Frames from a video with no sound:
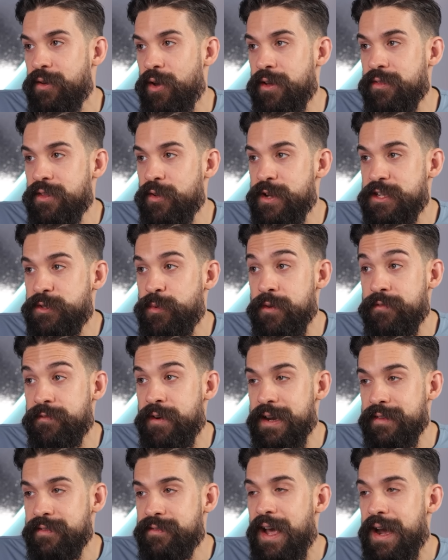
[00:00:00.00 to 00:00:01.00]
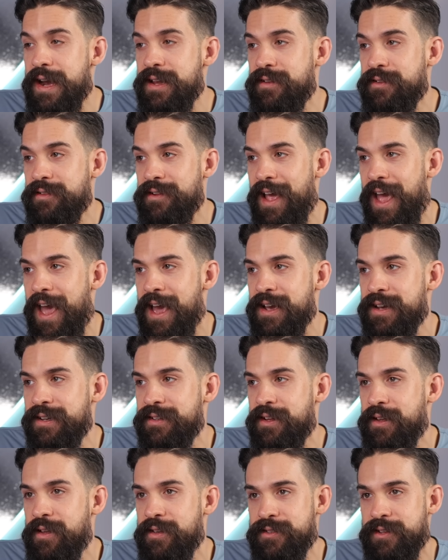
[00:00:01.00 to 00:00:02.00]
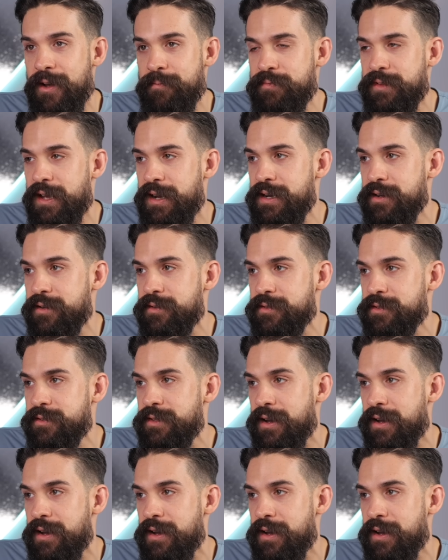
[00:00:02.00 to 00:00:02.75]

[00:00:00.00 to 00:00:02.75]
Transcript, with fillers: under which we find title and subtitle.